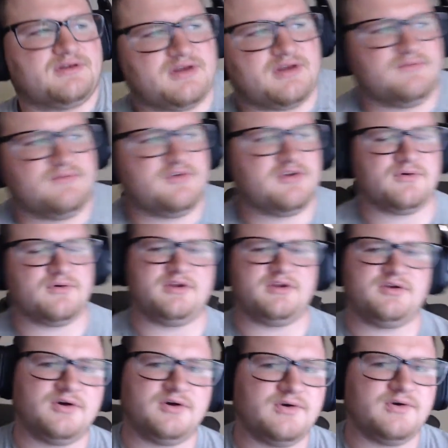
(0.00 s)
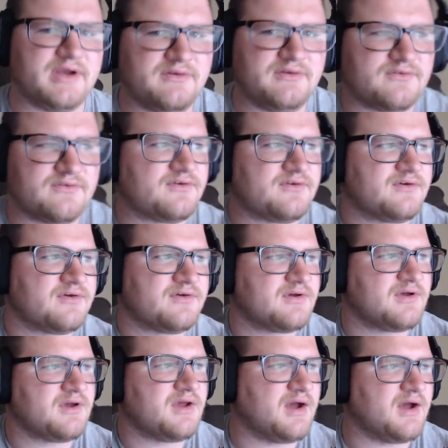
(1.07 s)
TMC 2208s,
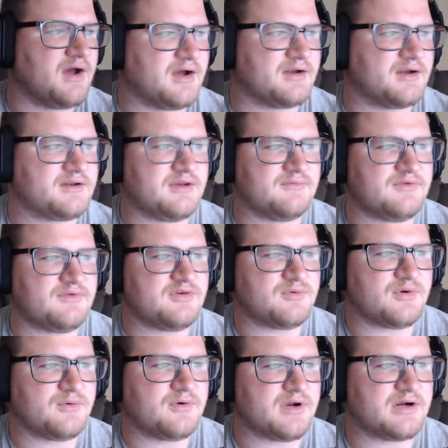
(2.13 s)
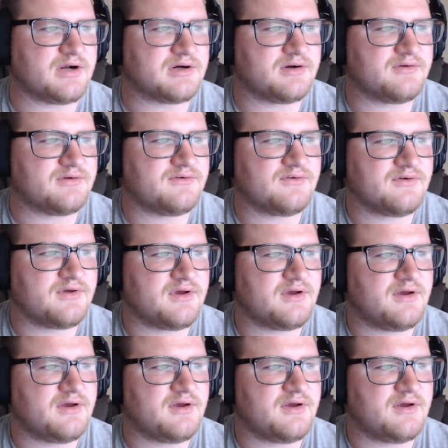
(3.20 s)
TMC 2100s.